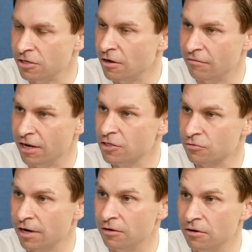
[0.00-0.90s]
and you have an
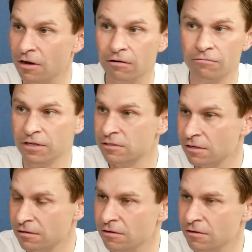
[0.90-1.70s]
x-ray and you can't fix it.